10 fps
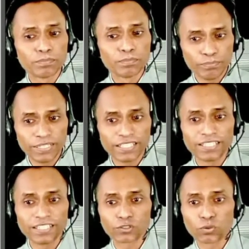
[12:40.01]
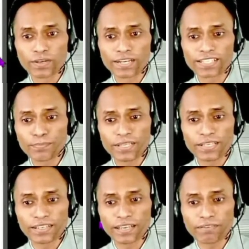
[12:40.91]
B. So where is the B
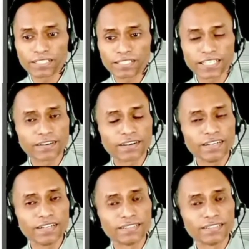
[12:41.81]
here? First, second, third.